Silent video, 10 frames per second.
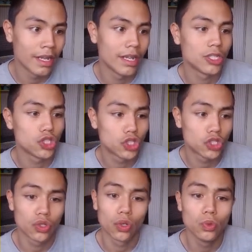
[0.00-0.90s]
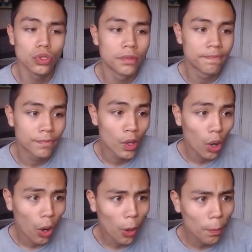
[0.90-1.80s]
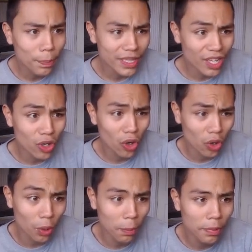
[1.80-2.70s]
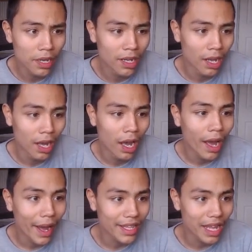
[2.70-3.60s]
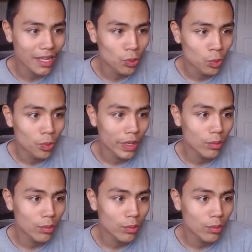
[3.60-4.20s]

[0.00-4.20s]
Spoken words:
installed, open it up, and then you